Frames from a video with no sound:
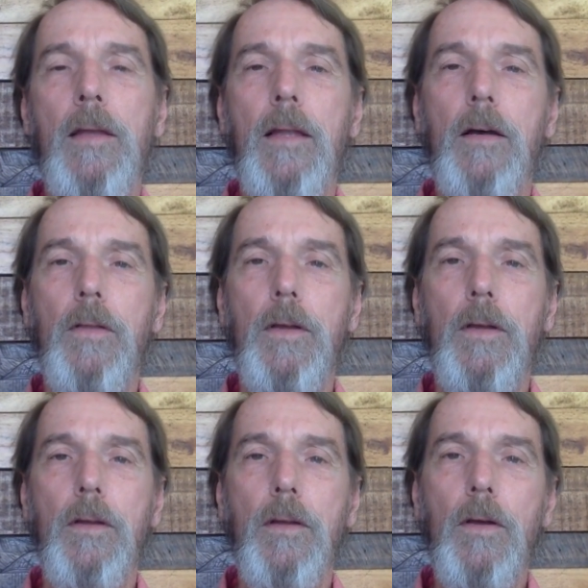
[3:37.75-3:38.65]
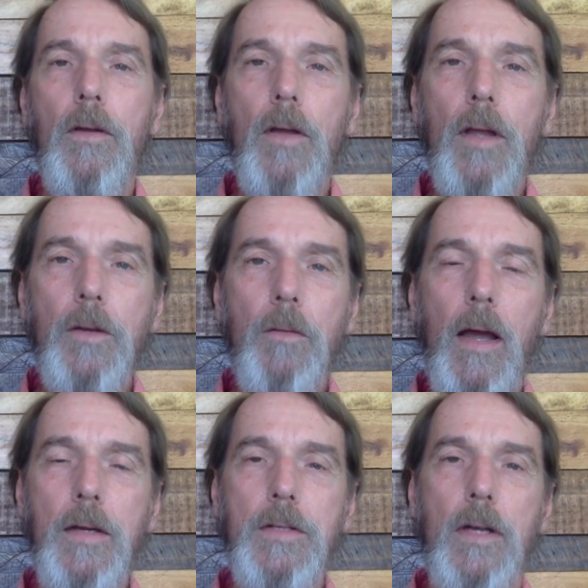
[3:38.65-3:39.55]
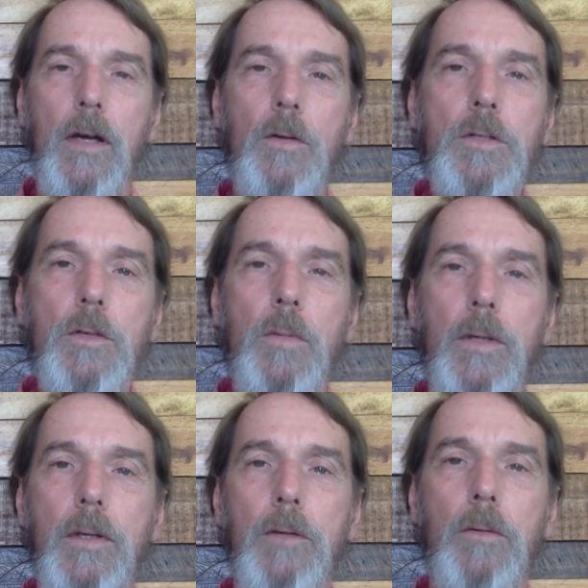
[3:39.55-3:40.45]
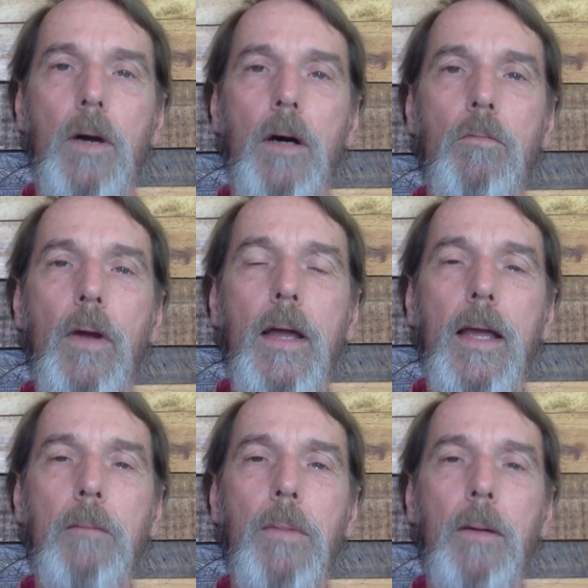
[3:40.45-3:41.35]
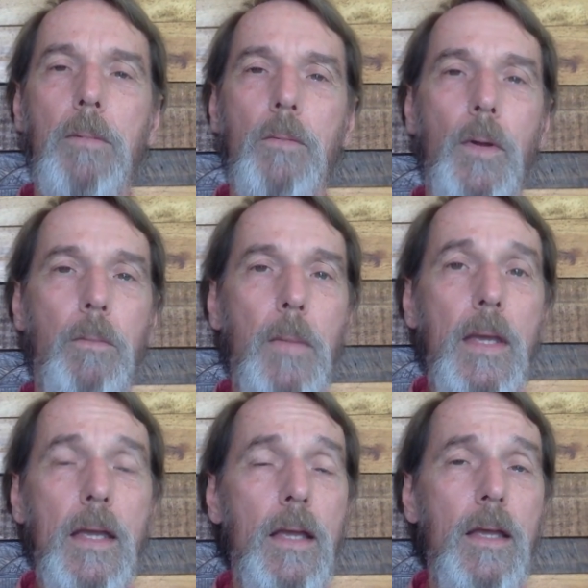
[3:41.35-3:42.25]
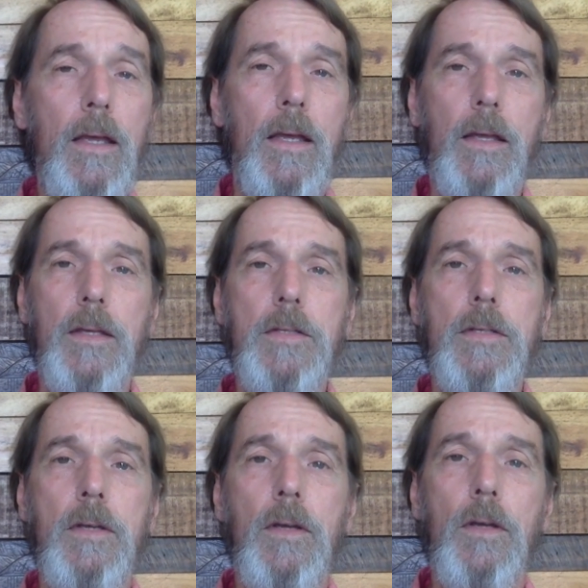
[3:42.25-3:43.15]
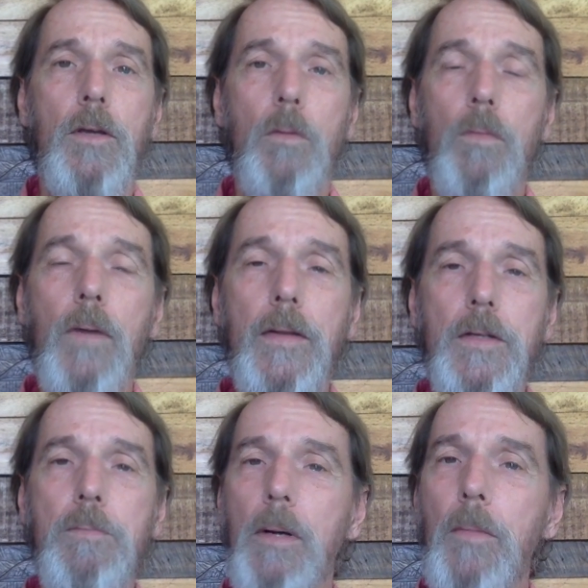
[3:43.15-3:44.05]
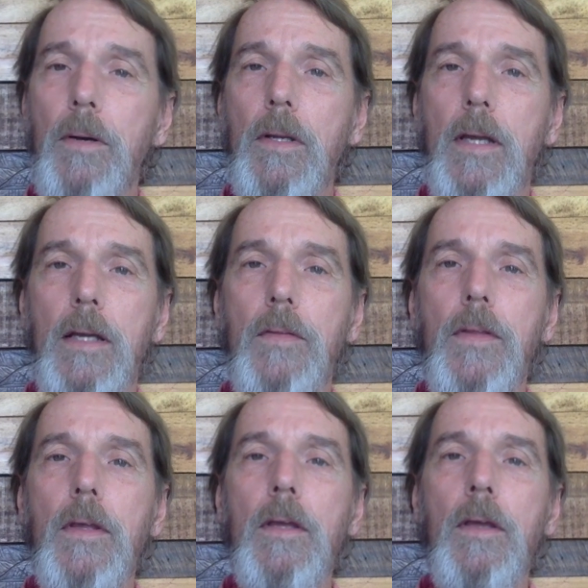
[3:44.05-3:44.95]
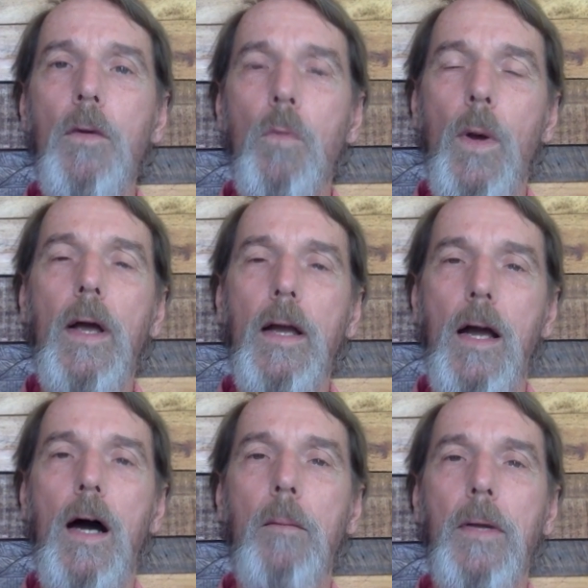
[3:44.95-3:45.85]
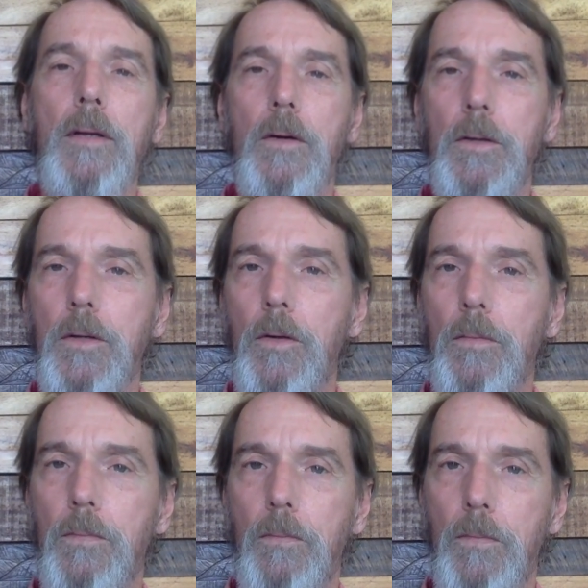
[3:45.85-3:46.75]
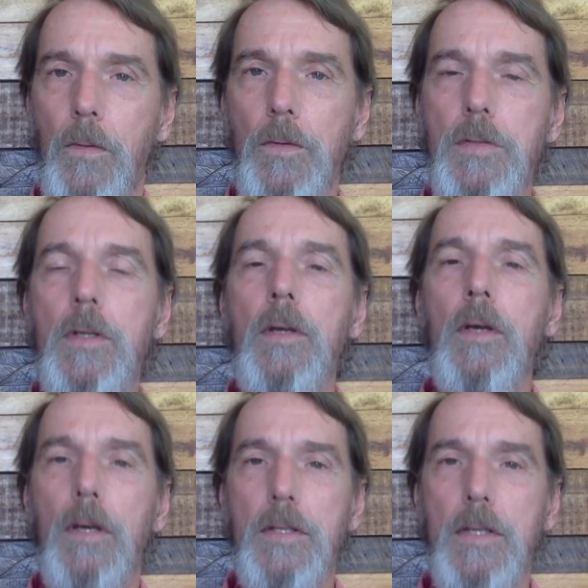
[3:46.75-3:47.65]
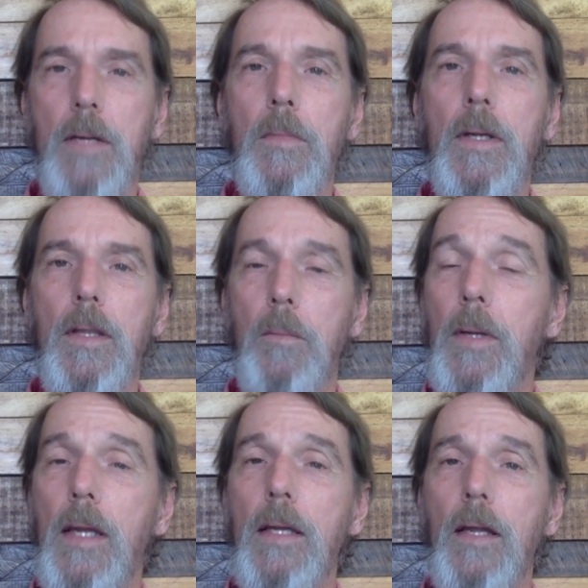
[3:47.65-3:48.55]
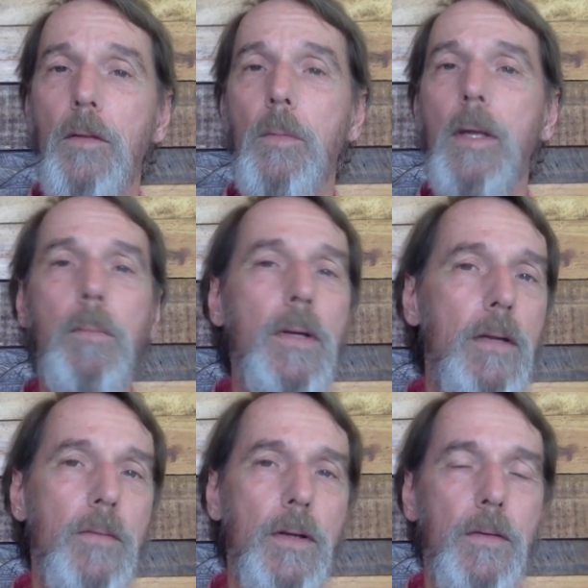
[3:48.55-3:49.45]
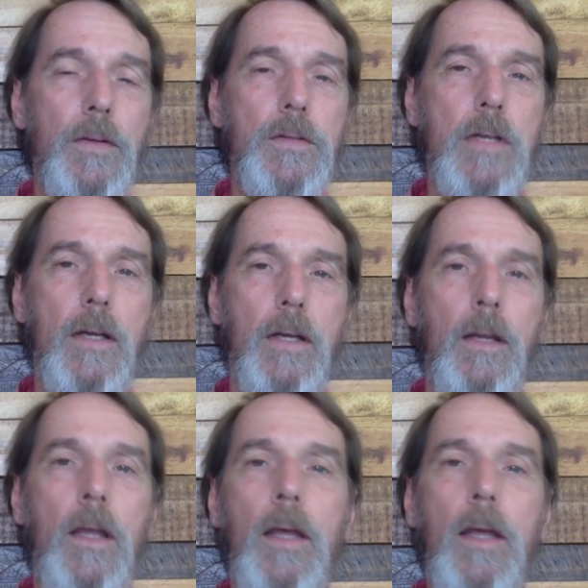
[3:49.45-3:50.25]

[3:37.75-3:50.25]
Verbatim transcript: Now, the interaction I also want to uh, amp up with me is you will find this primarily in the way I comment on your first assignment in the beginning of the week, but even in your second.